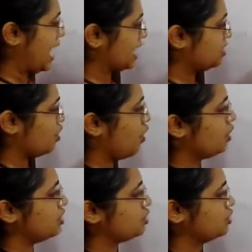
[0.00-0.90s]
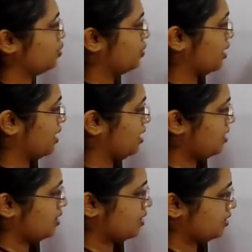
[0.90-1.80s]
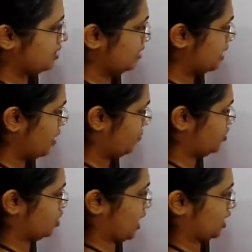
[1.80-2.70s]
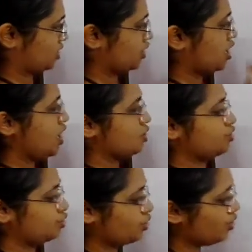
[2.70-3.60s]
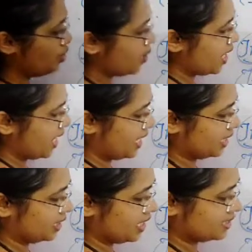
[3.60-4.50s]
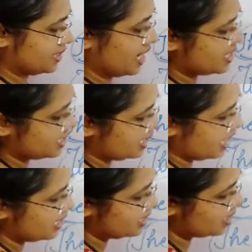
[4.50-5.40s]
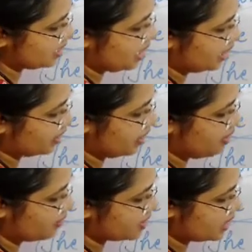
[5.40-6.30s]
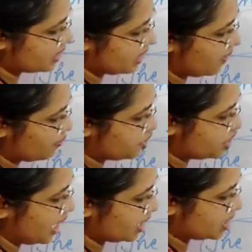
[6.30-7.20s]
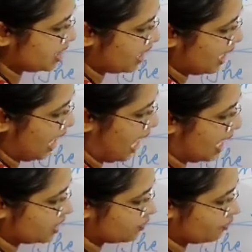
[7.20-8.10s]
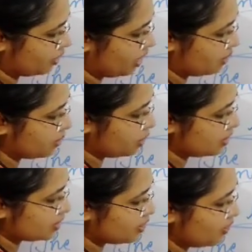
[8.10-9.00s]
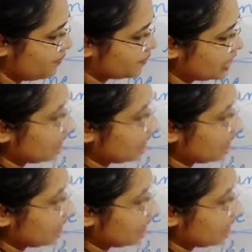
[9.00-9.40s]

and also a subject. So in the sentence there is a subject and verb also,